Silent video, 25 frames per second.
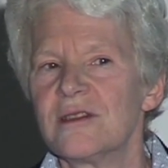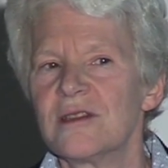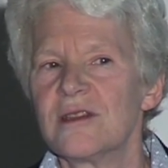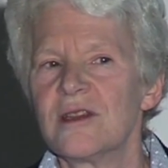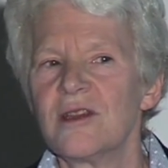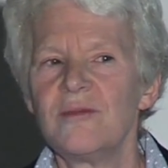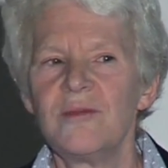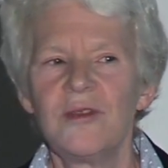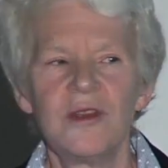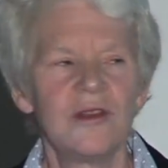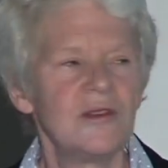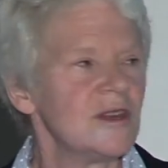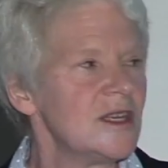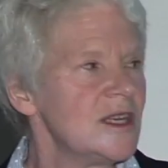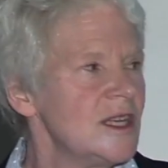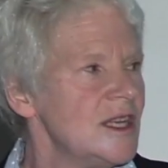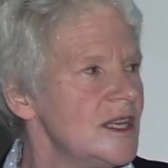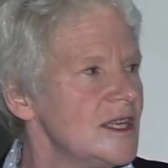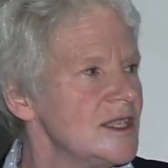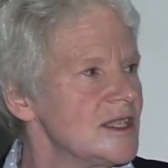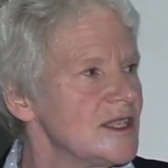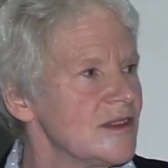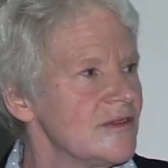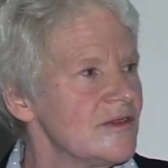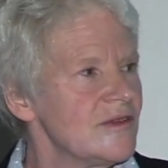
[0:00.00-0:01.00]

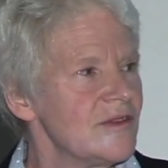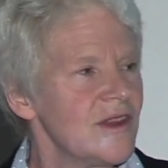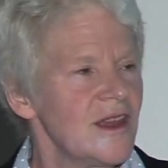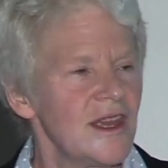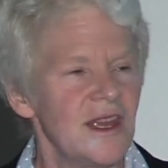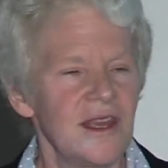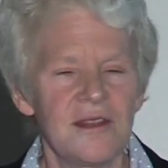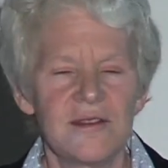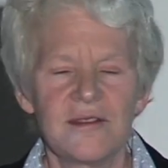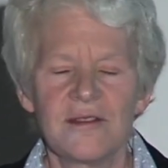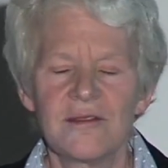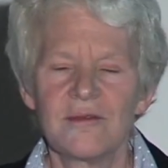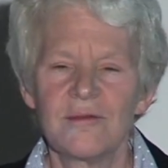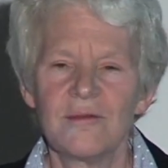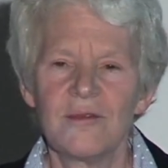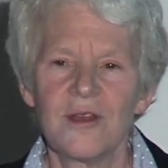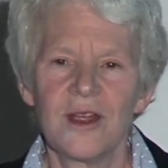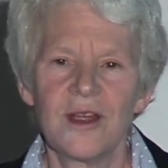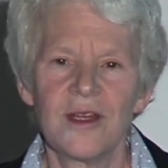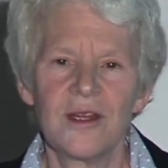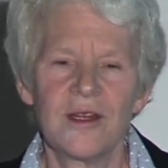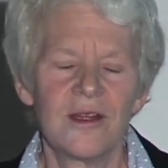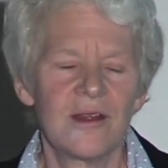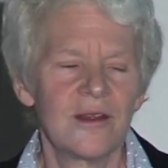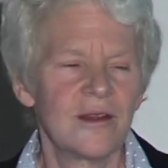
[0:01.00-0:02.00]
communities of faith
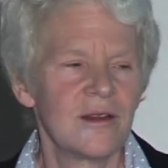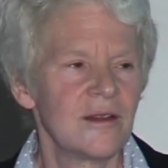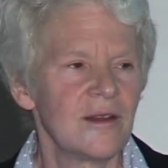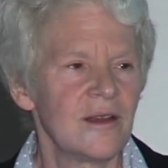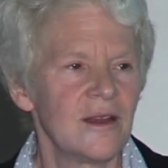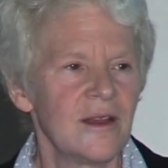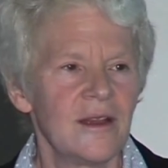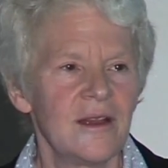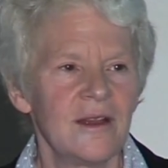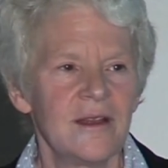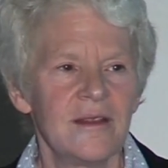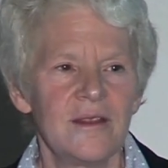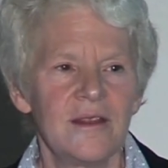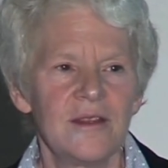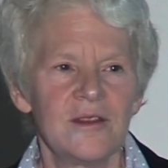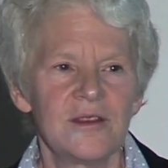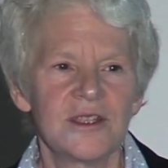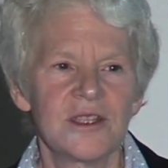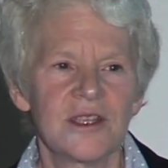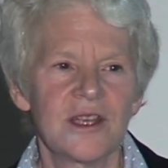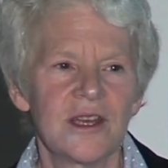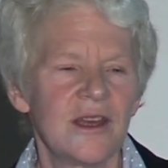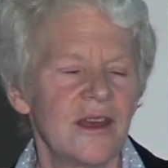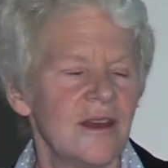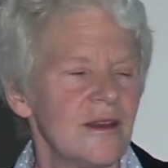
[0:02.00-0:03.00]
where
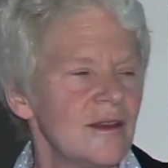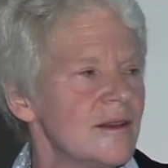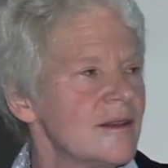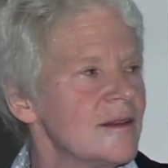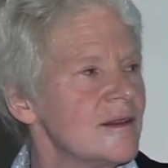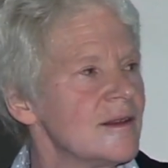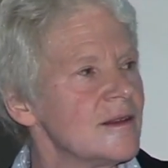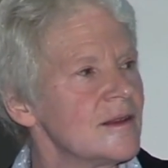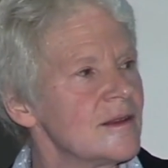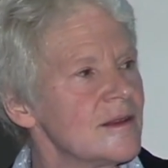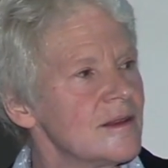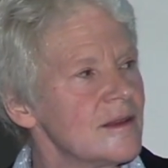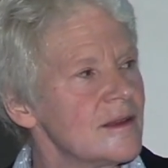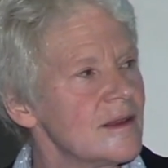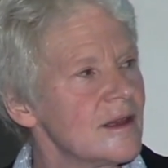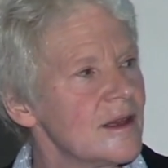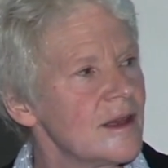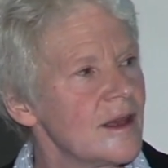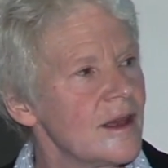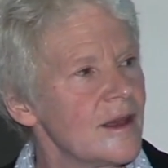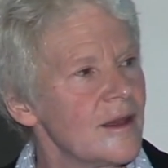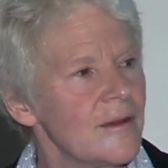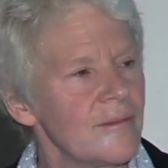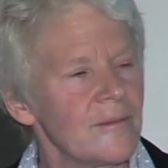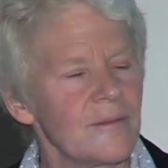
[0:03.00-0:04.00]
there's a
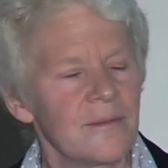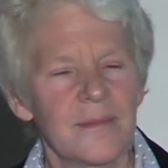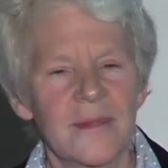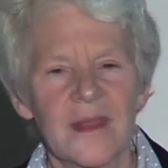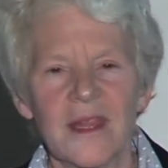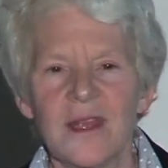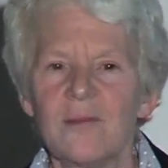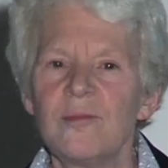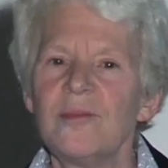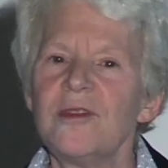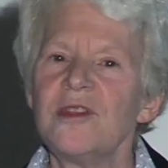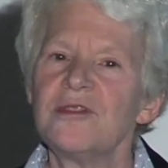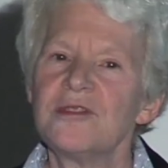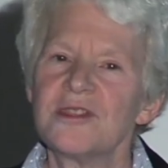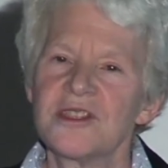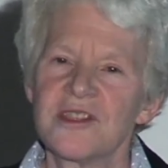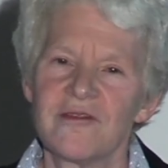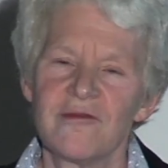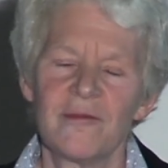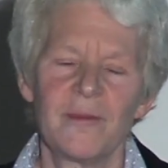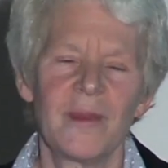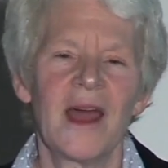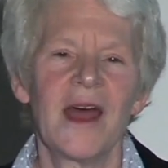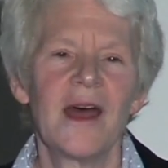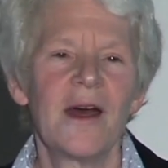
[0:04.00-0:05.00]
abuse
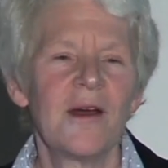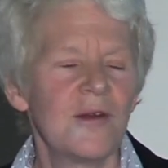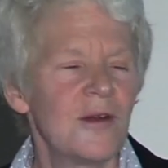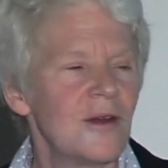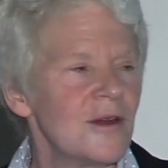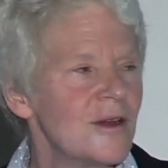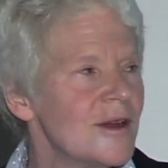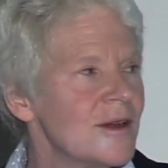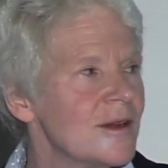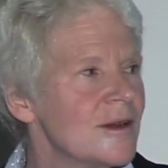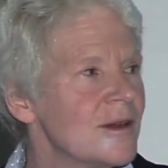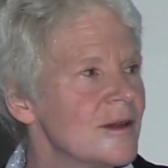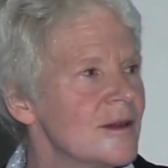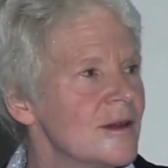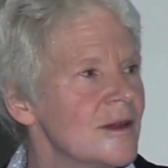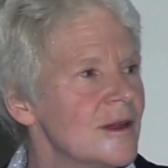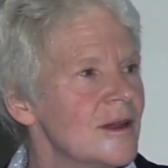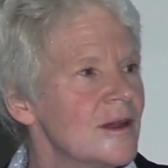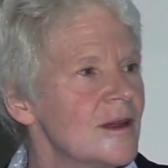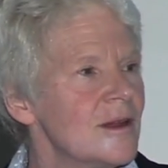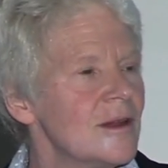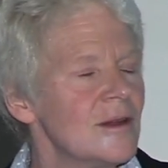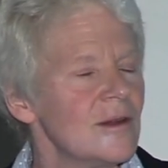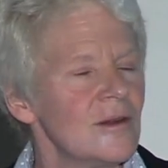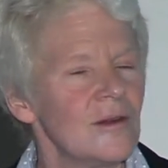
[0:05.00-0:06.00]
of power
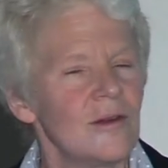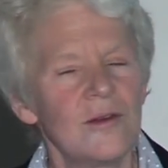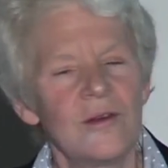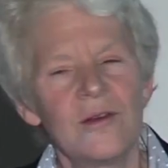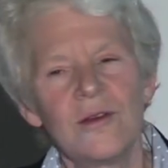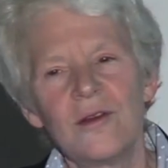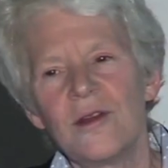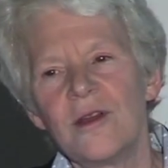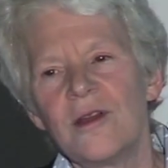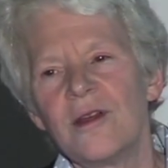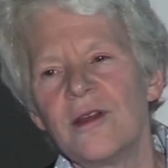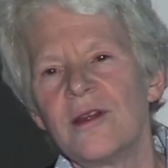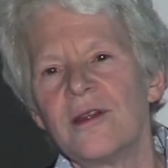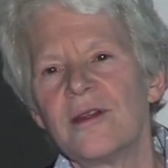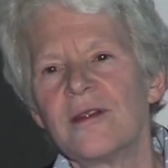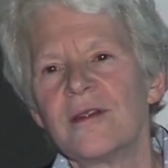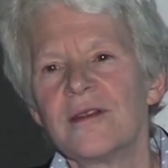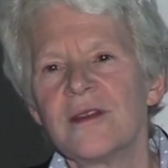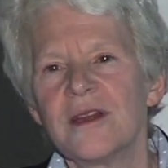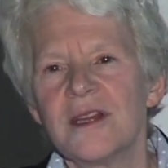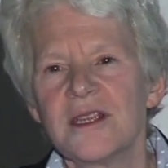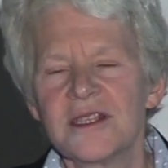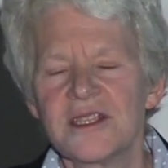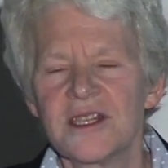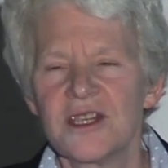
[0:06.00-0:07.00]
or
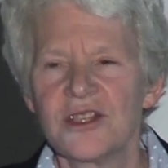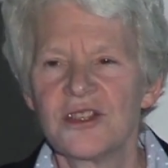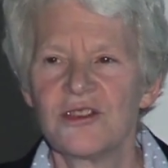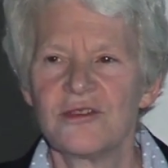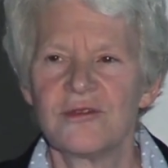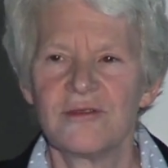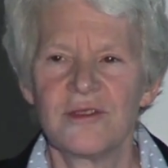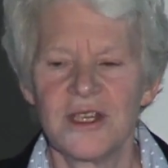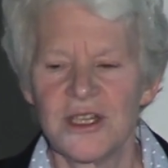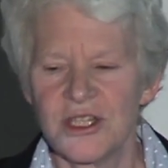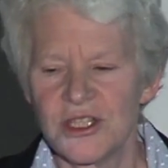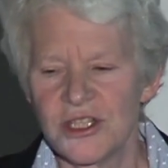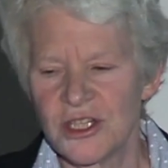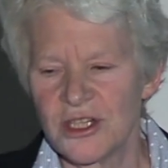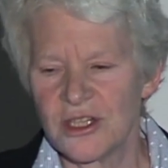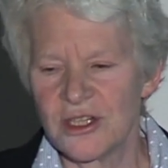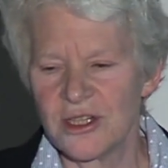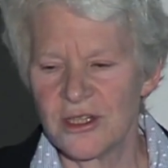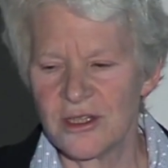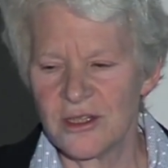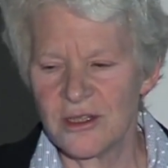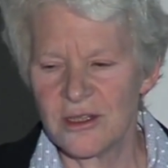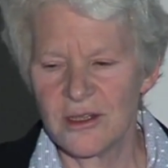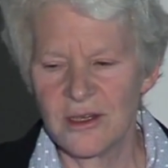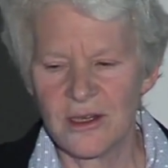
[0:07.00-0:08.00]
a
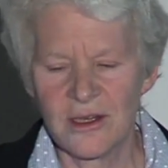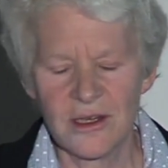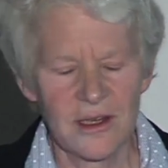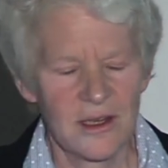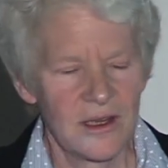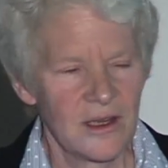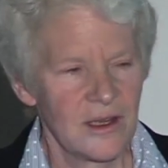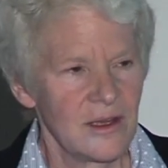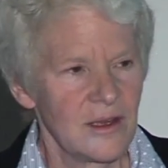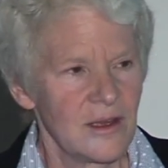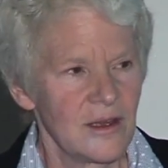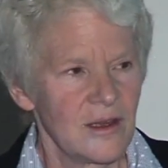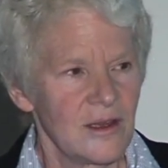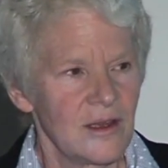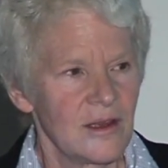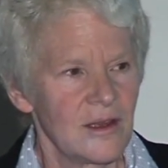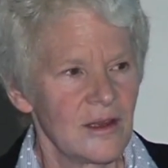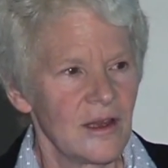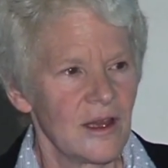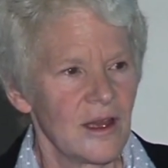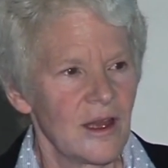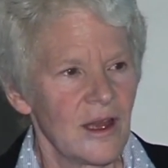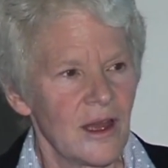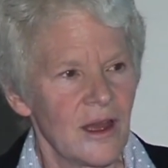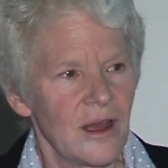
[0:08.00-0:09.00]
situation
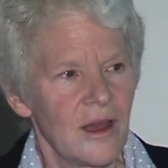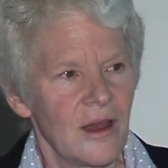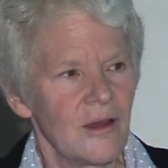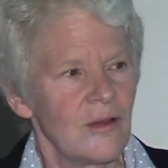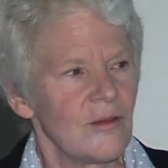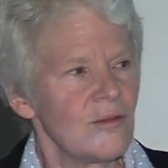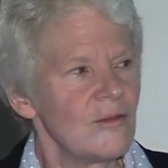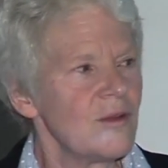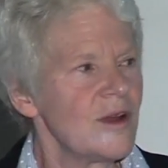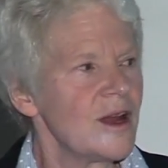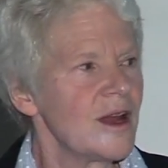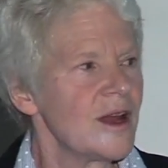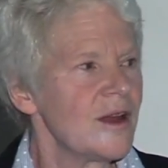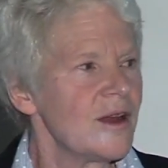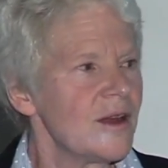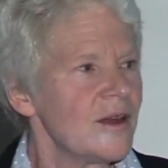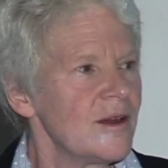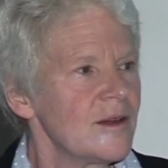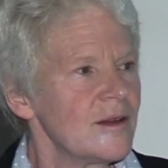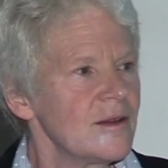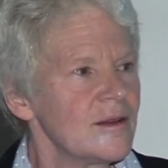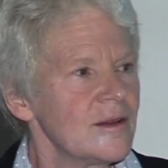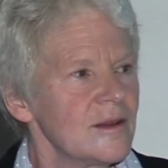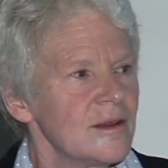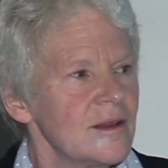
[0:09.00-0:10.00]

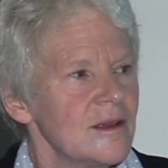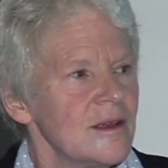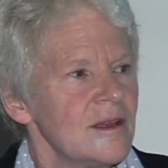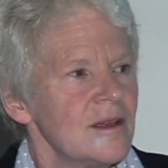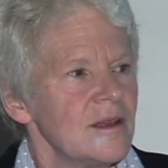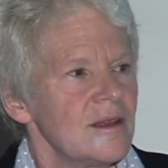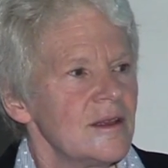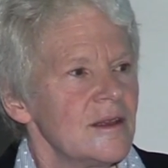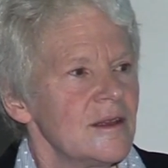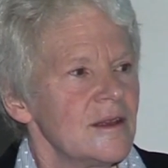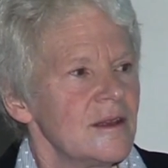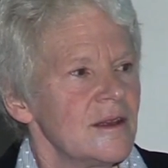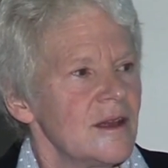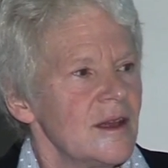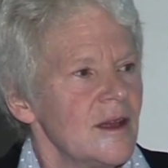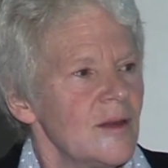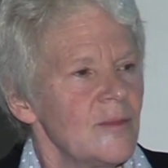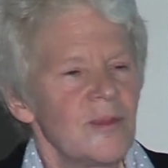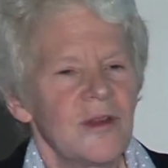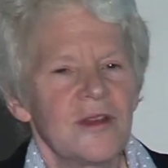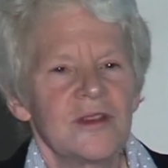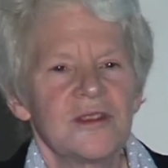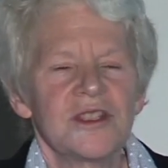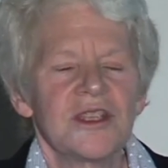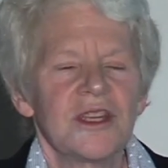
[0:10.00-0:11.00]
where a
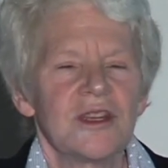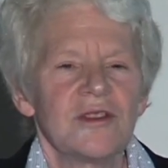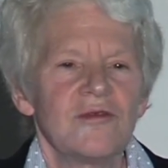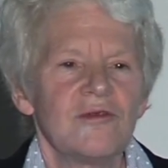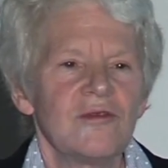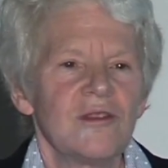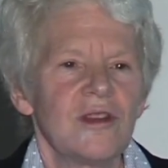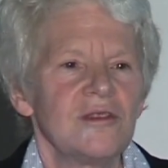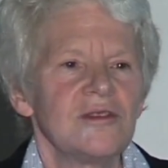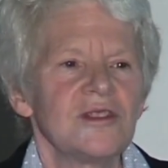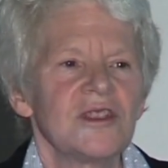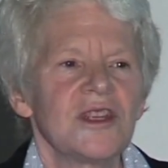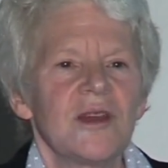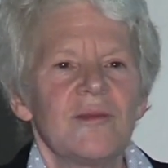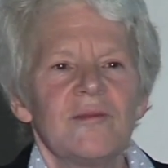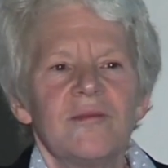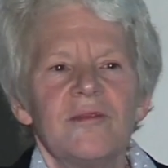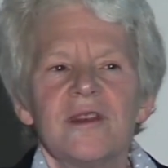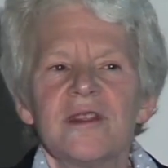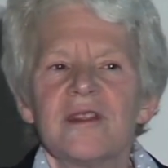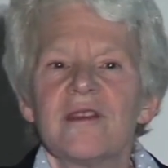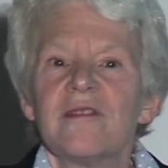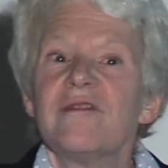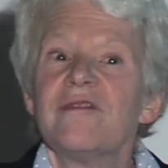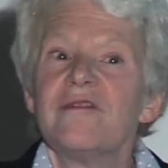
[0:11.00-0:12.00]
person grows up
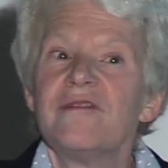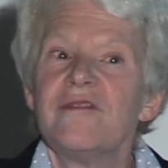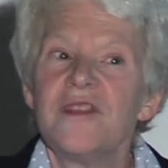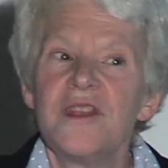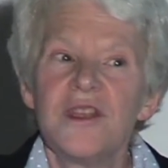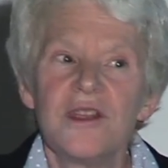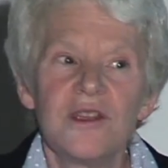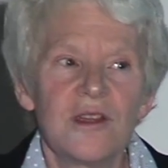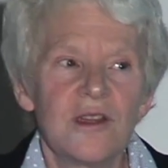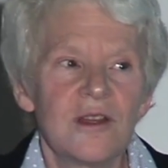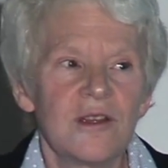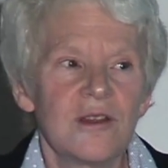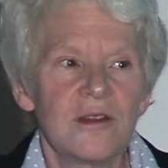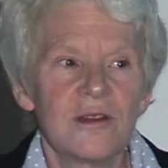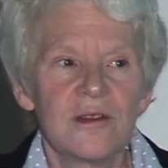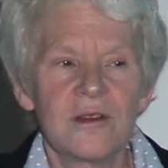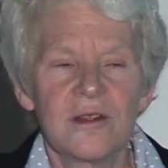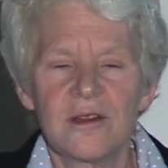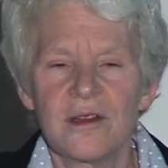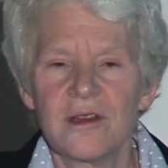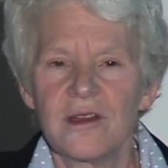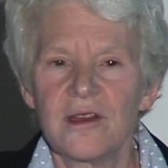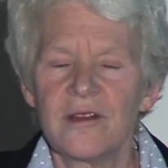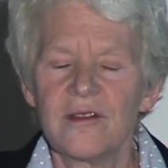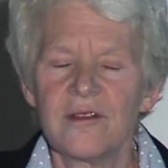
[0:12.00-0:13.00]
with a fear
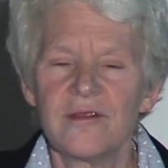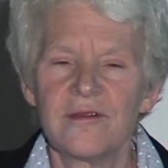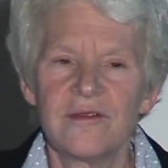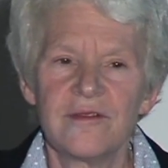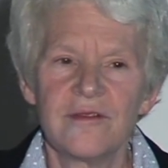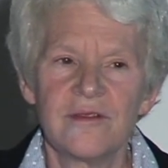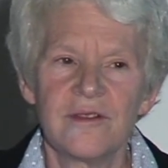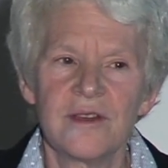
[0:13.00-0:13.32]
of